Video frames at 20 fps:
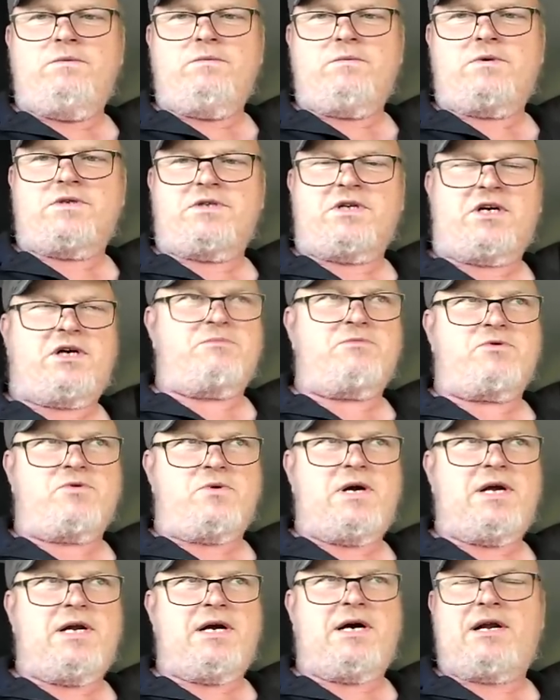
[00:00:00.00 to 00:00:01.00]
because it comes
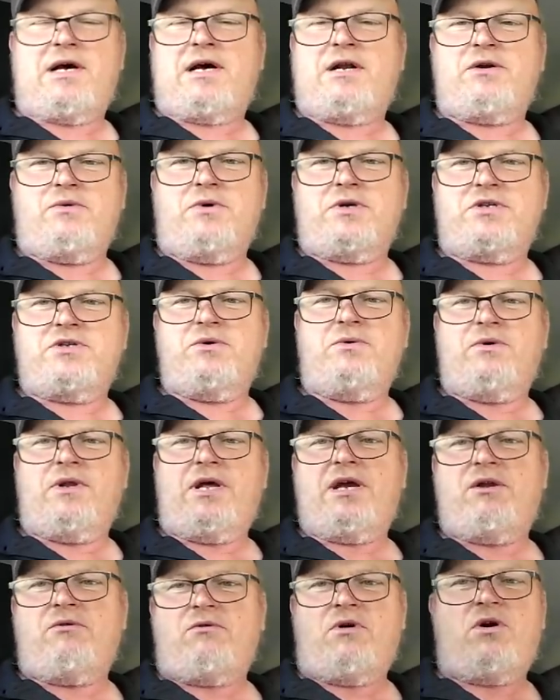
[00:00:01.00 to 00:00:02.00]
right out onto a
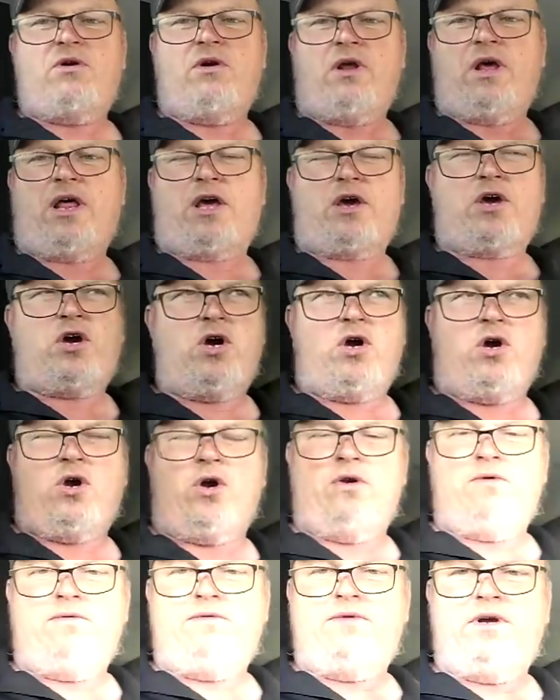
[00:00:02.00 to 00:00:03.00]
2-lane road on a
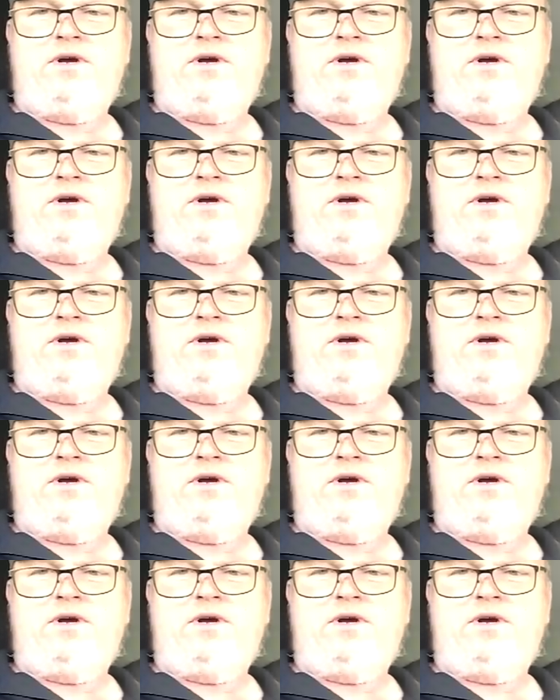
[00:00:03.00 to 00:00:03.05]
curve.